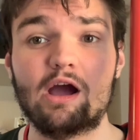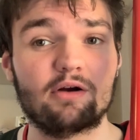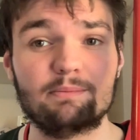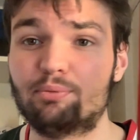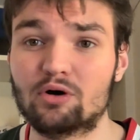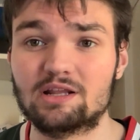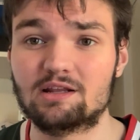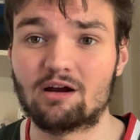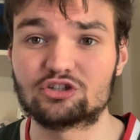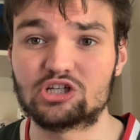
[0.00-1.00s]
already put it
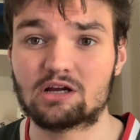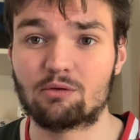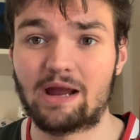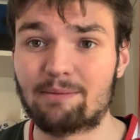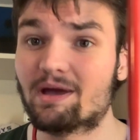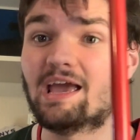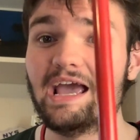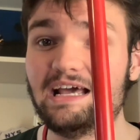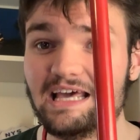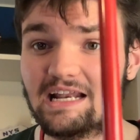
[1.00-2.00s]
in our chicken wrap
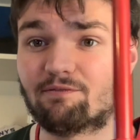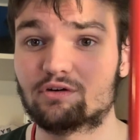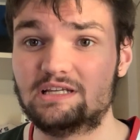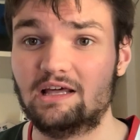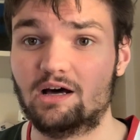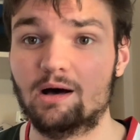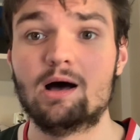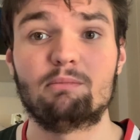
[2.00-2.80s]
and ate it for dinner